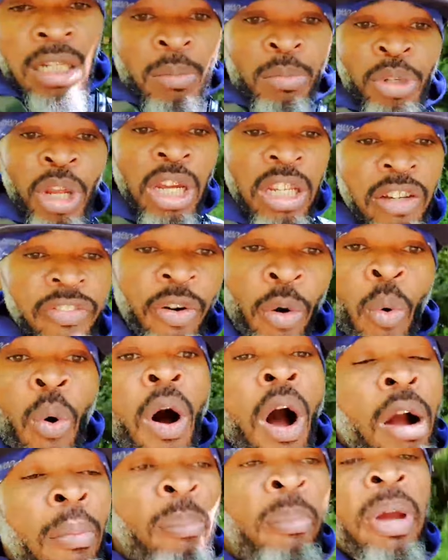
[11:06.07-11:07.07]
sometimes if you
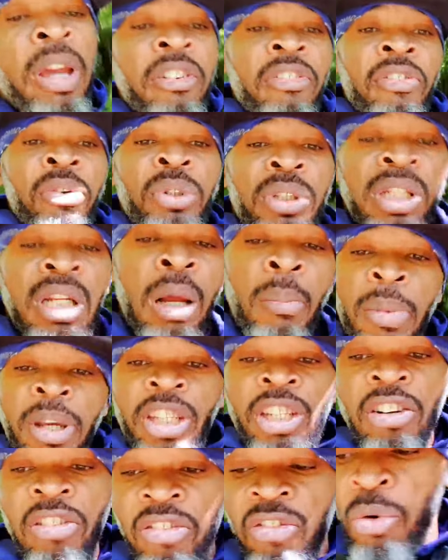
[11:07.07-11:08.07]
walk barefooted, that
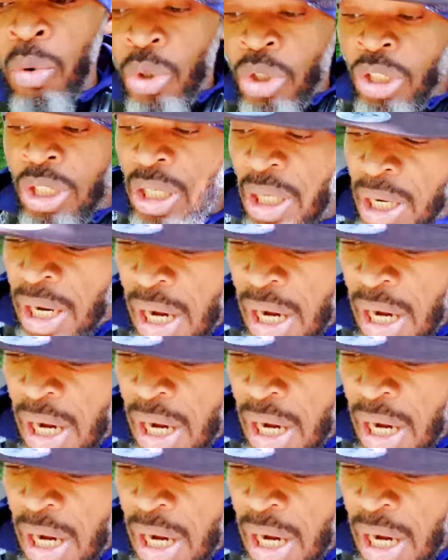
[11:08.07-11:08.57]
make your foot